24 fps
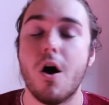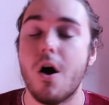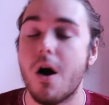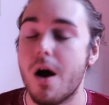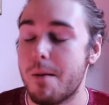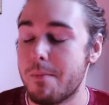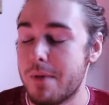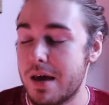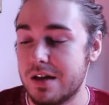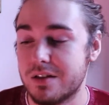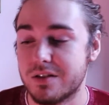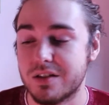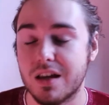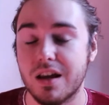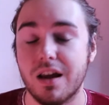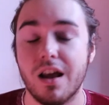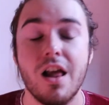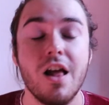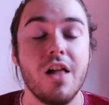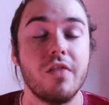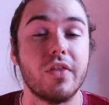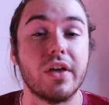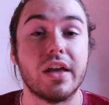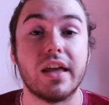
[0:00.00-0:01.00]
amazing.
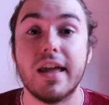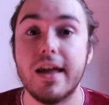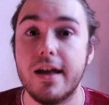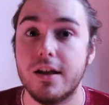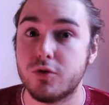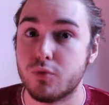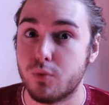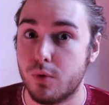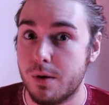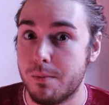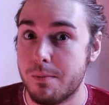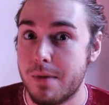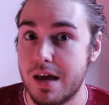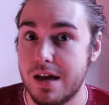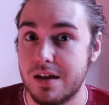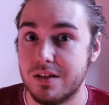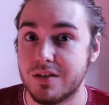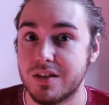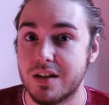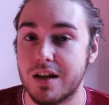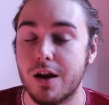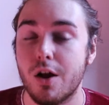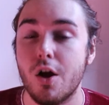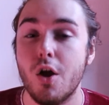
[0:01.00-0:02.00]
The kids were
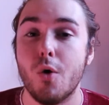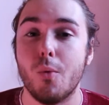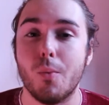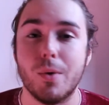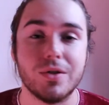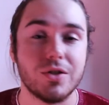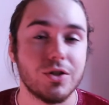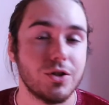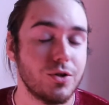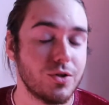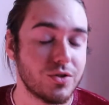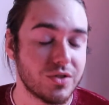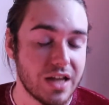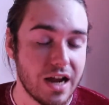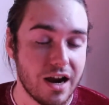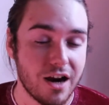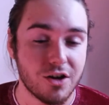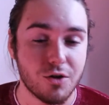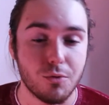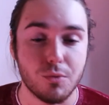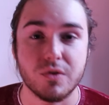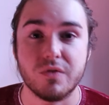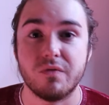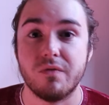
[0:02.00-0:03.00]
amazing. Winston Duke's
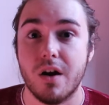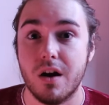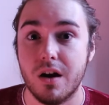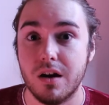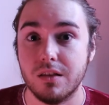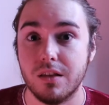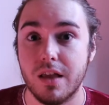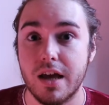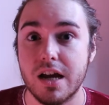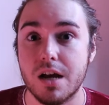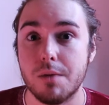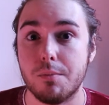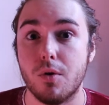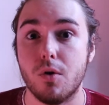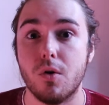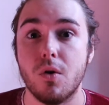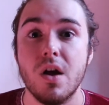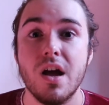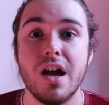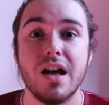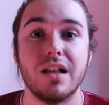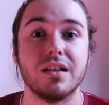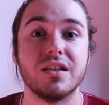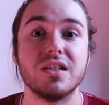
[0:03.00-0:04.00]
character was very likable.
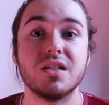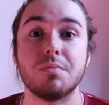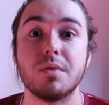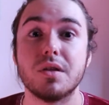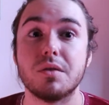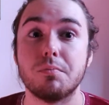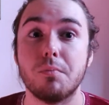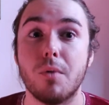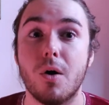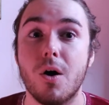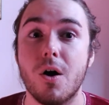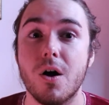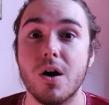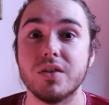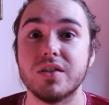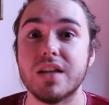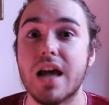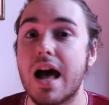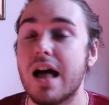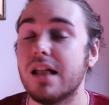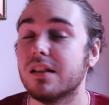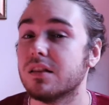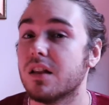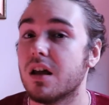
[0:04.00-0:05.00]
Elizabeth Moss,
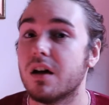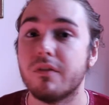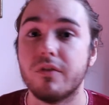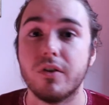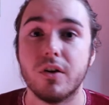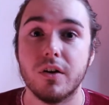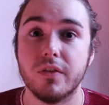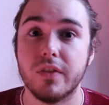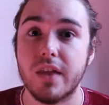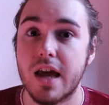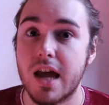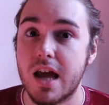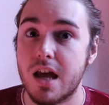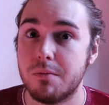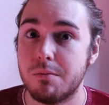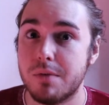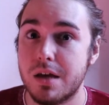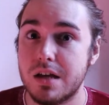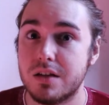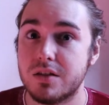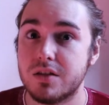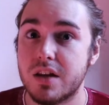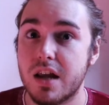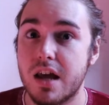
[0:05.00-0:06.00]
I love her in The
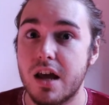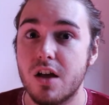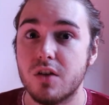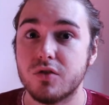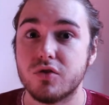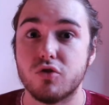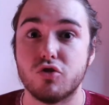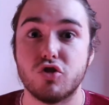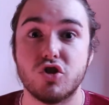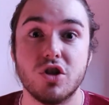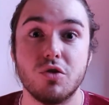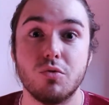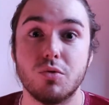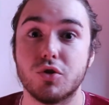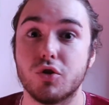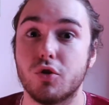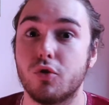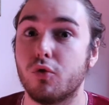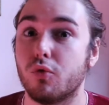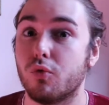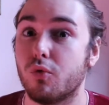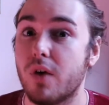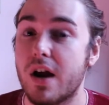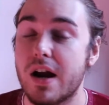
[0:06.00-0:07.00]
Handmaid's Tale, so she was
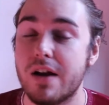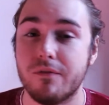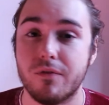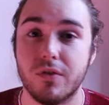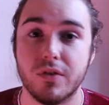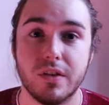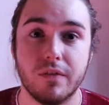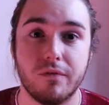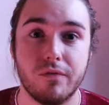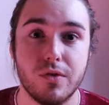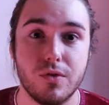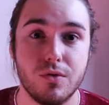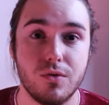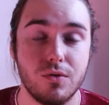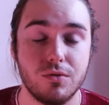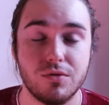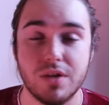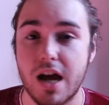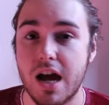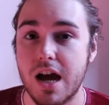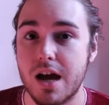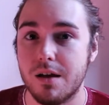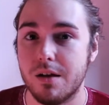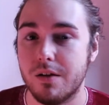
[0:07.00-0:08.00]
great for the few
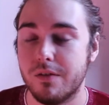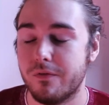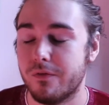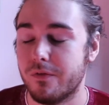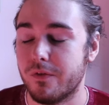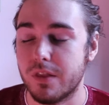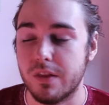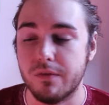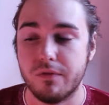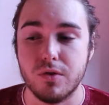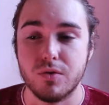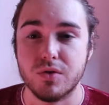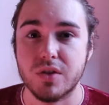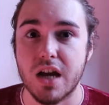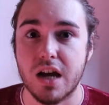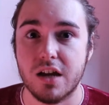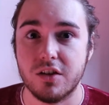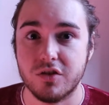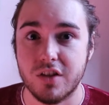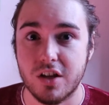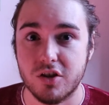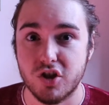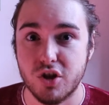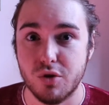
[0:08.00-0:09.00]

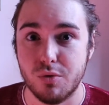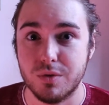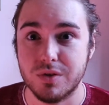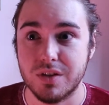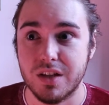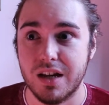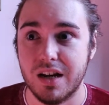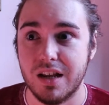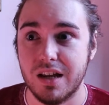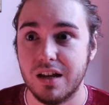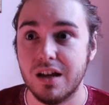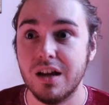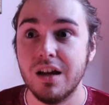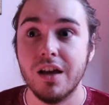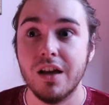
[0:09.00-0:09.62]
seconds that she was in it.